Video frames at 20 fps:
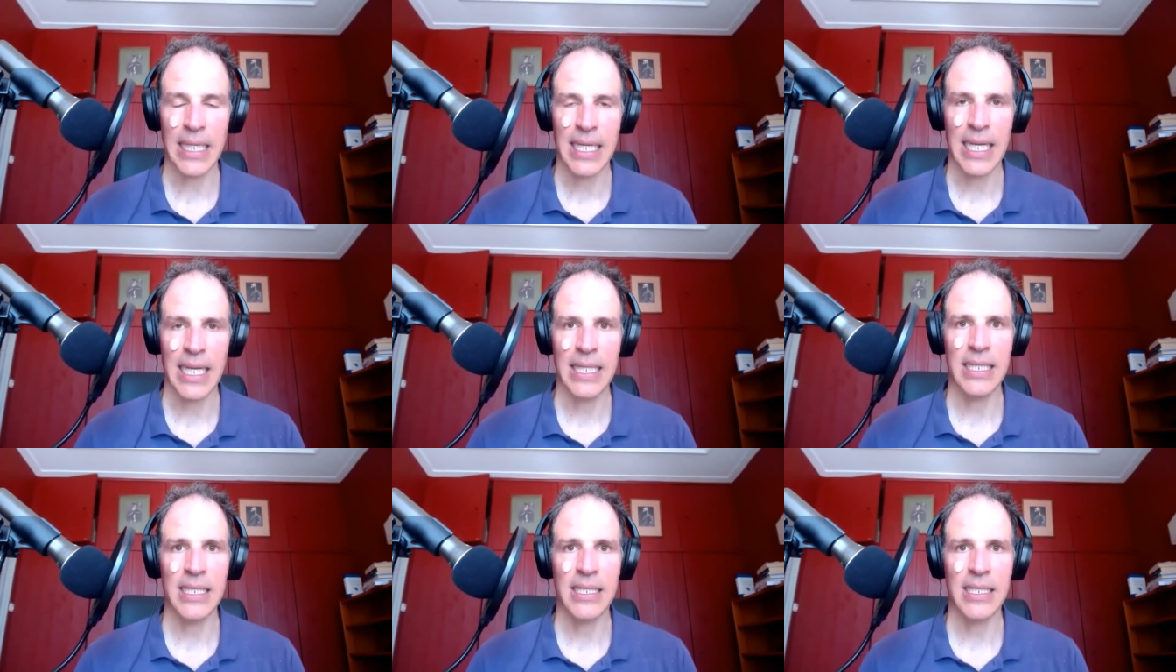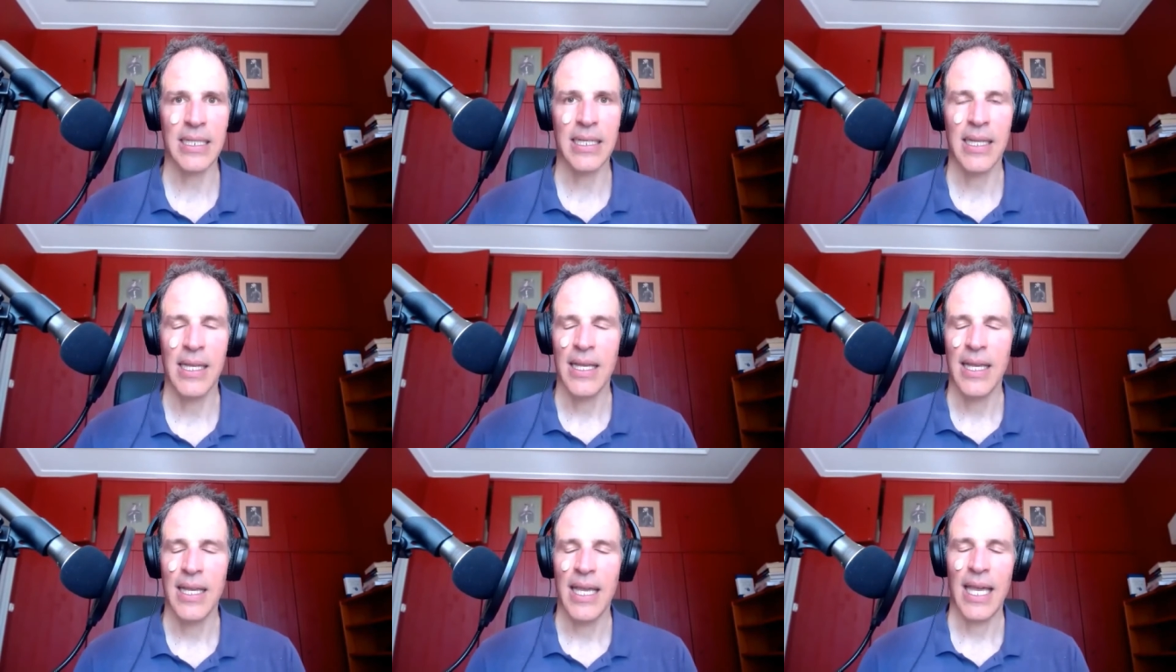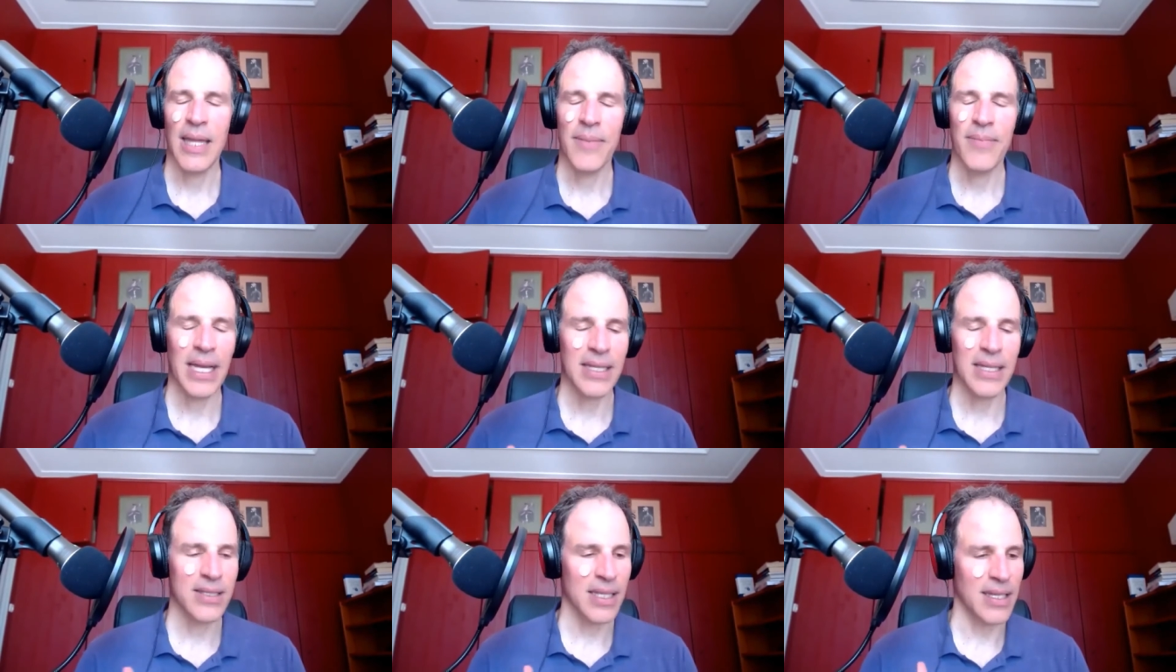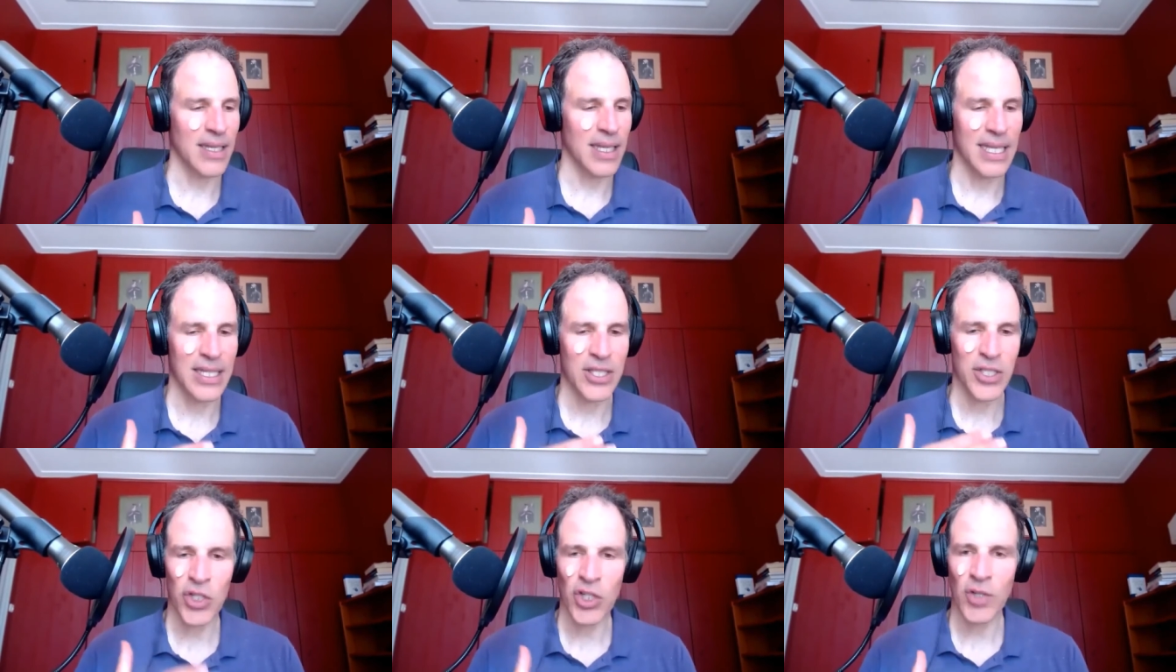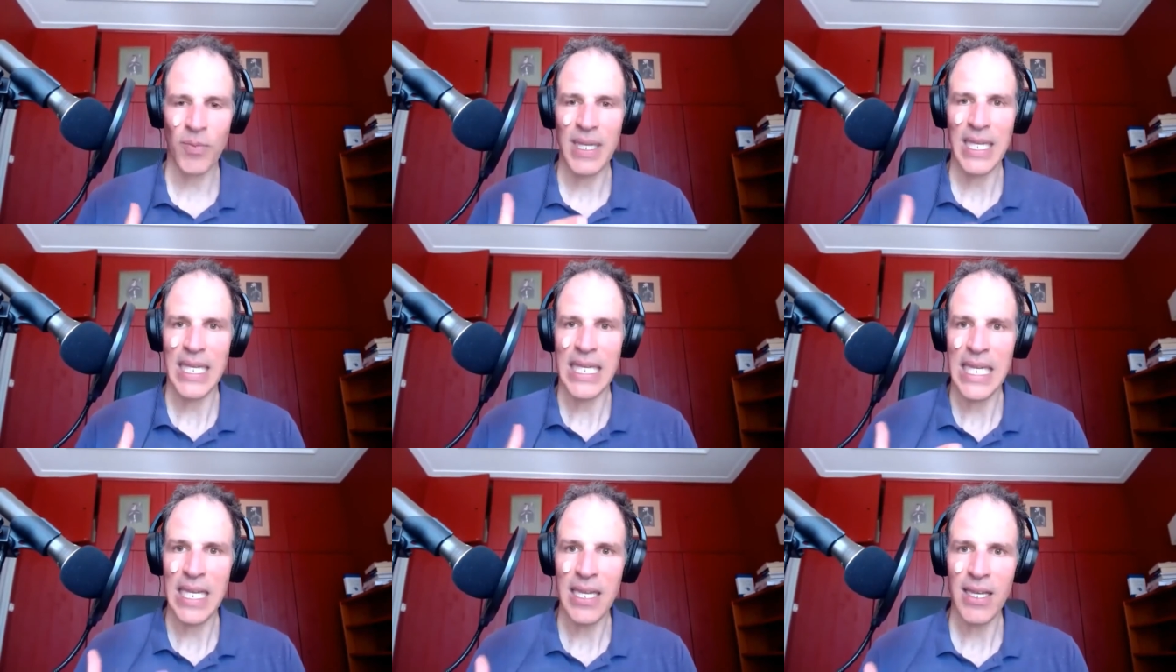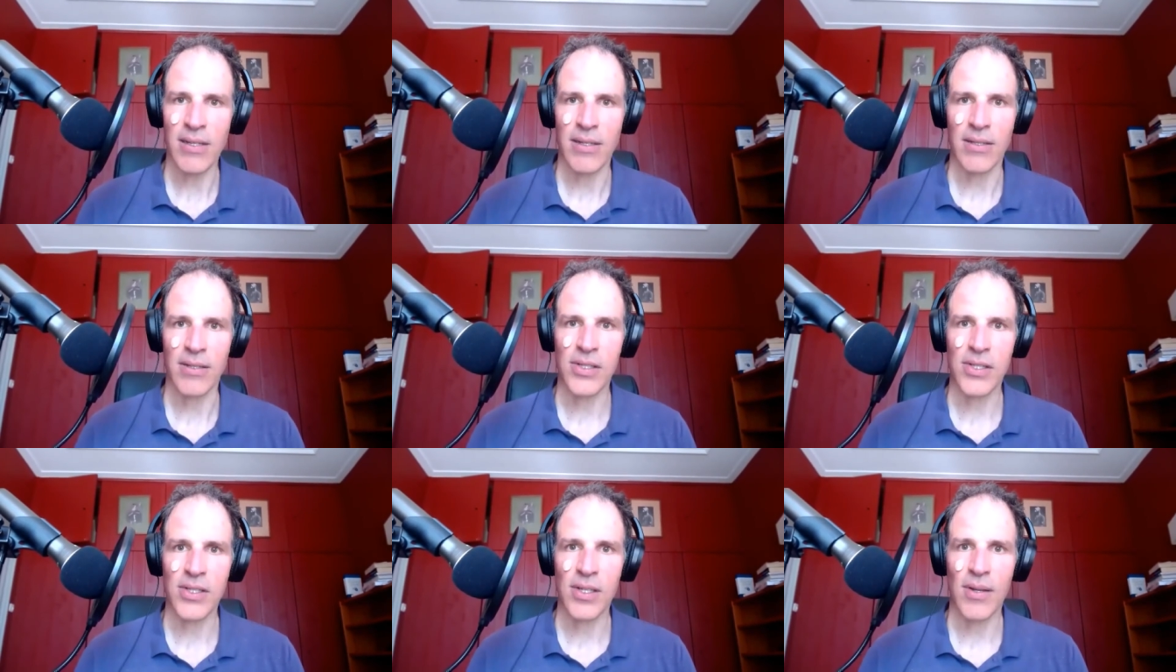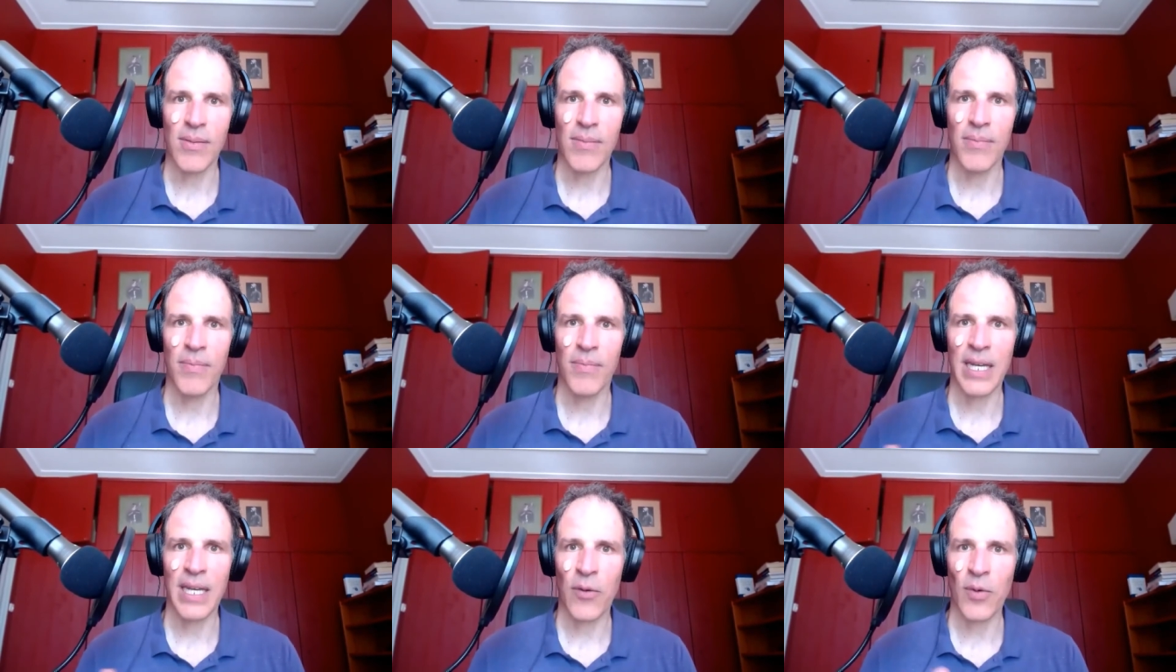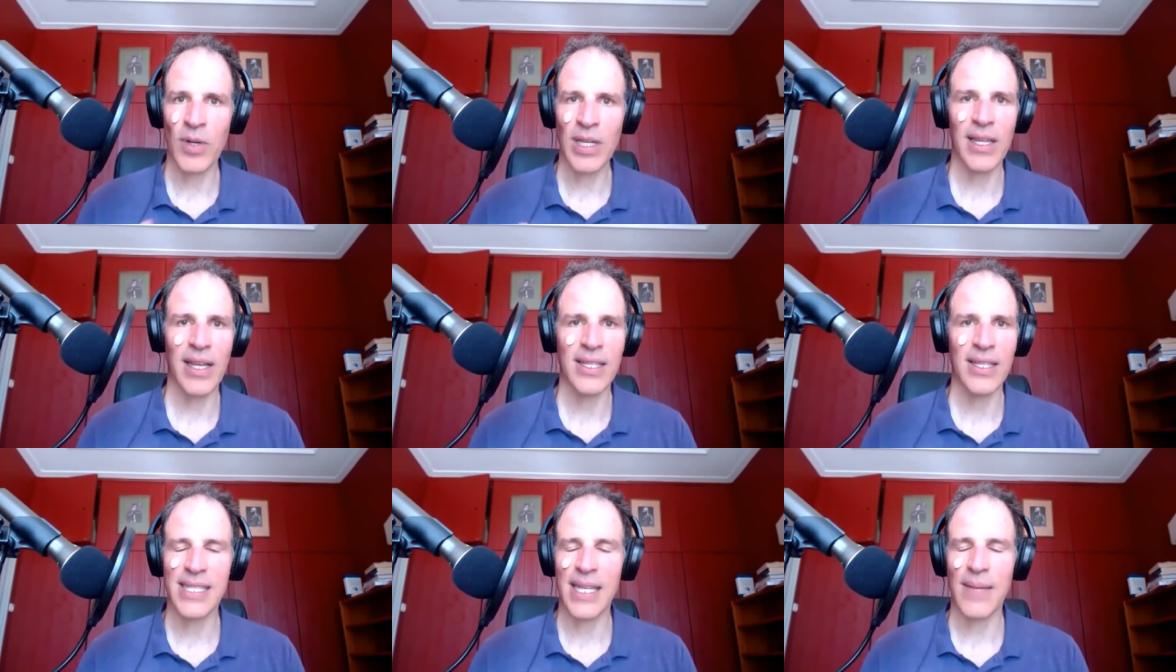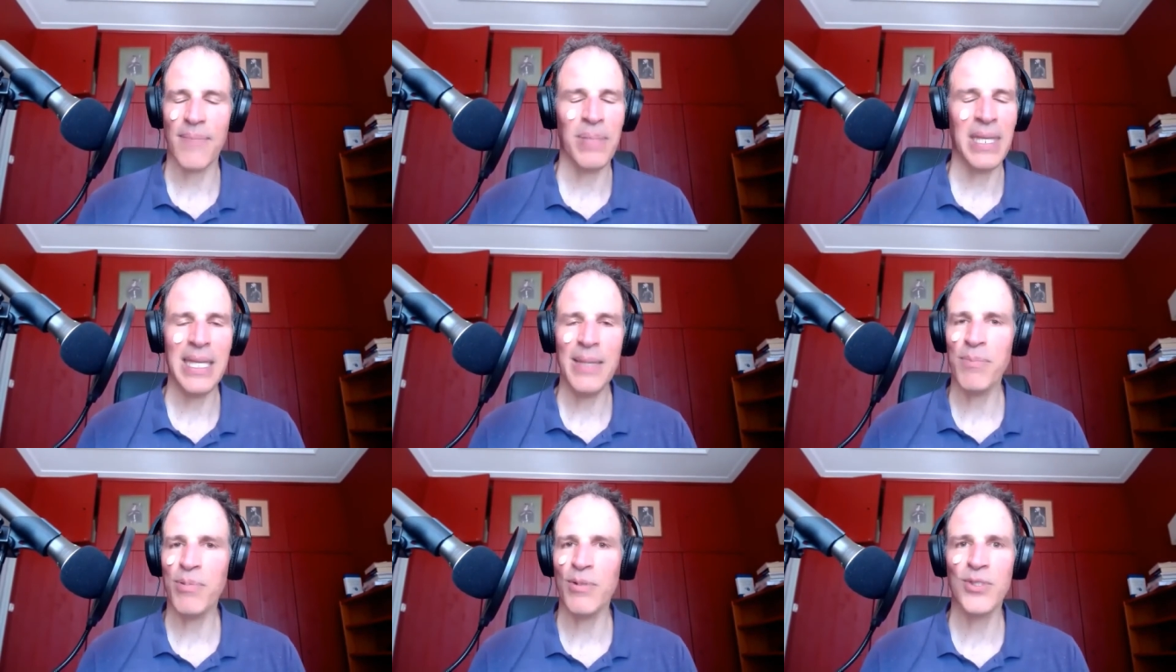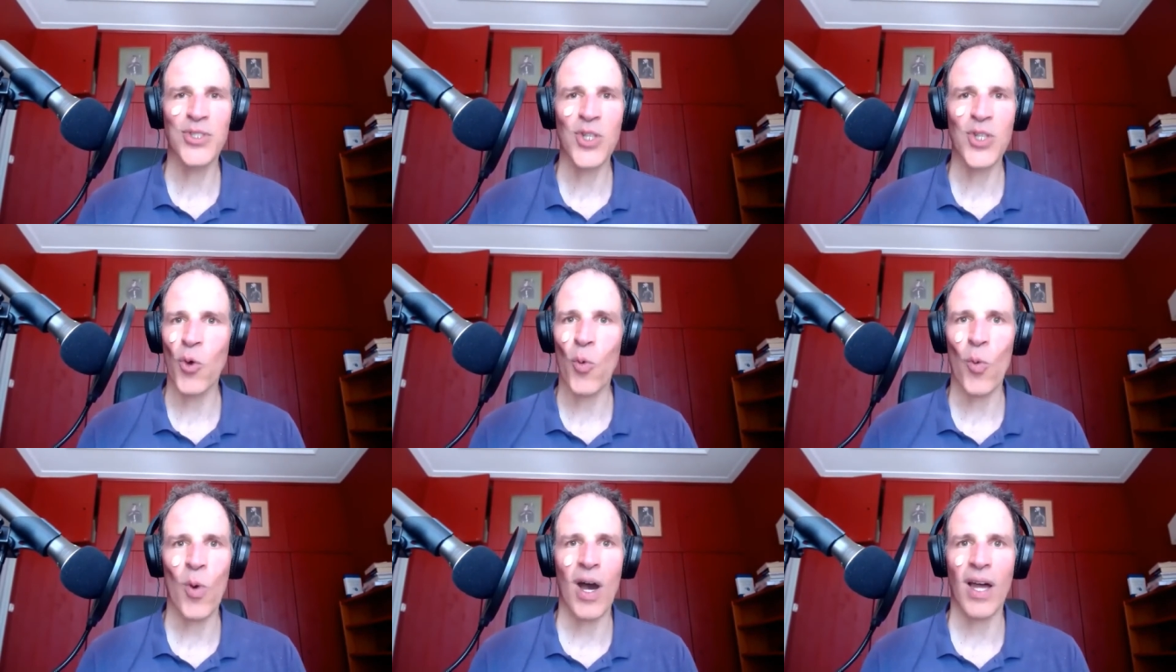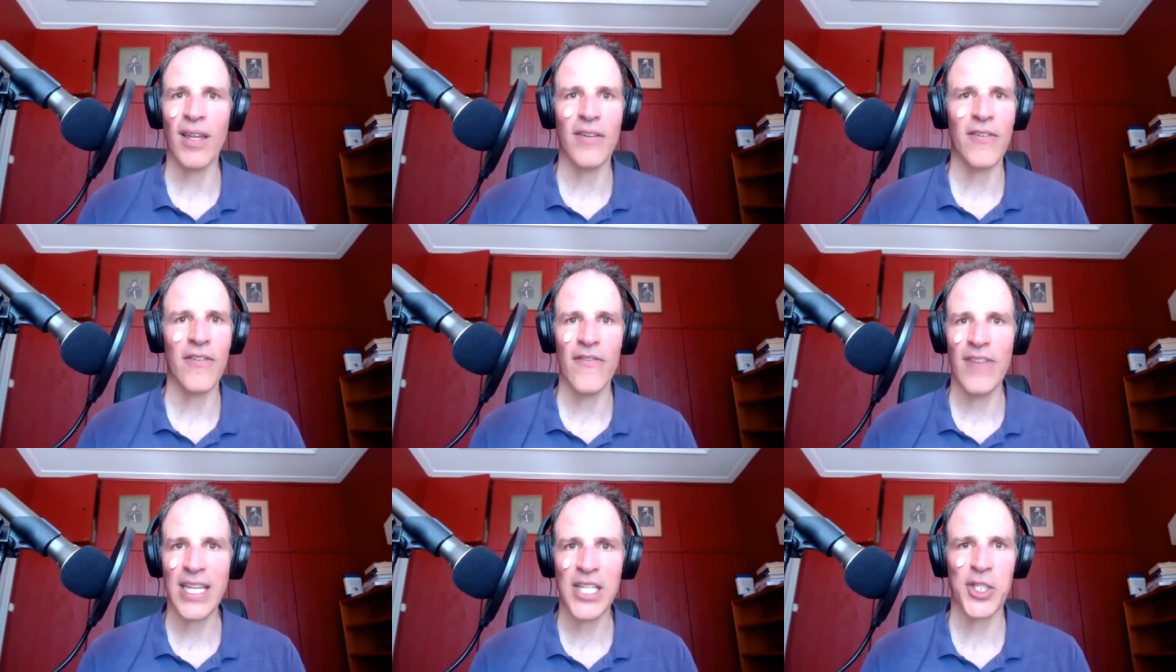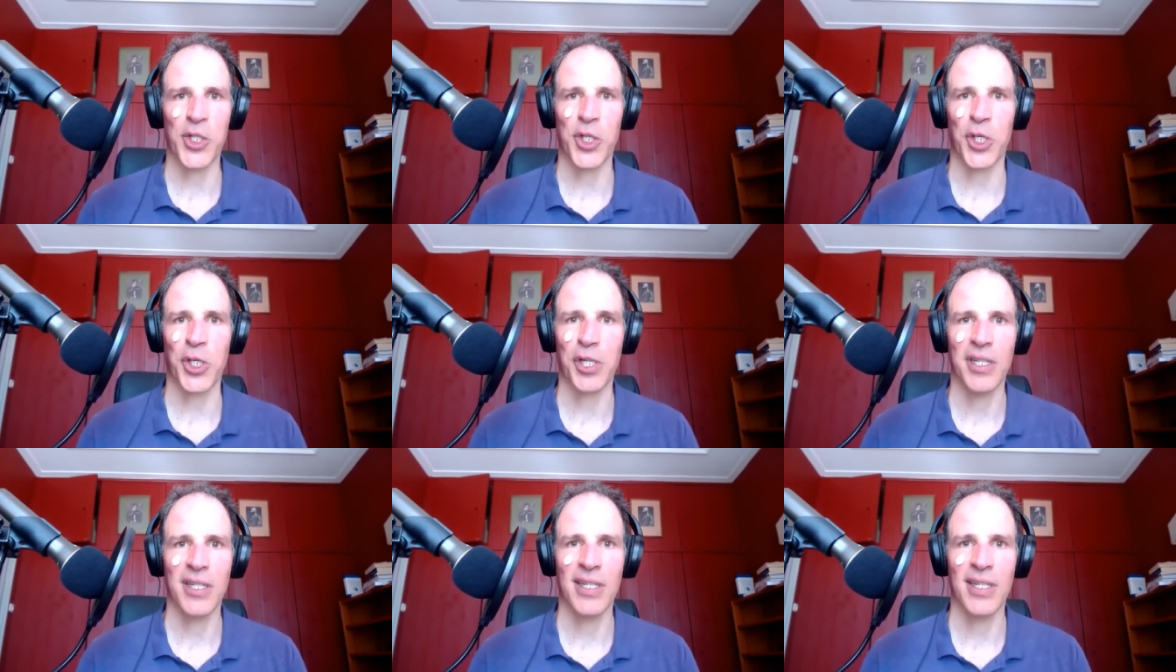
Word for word: And he's, and Matt said, it took me years, but I realized that people don't want a fixer